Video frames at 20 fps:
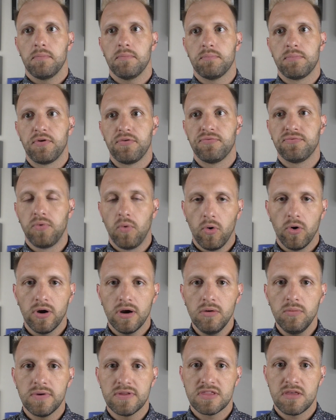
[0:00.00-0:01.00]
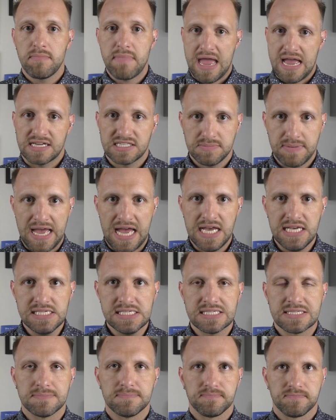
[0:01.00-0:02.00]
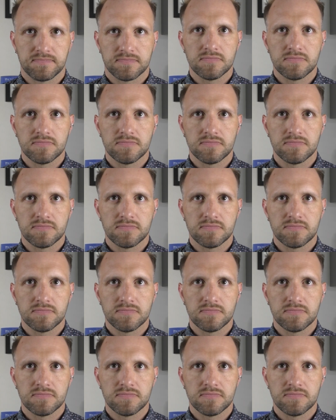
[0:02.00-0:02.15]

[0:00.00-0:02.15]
Before, with the MaxPass,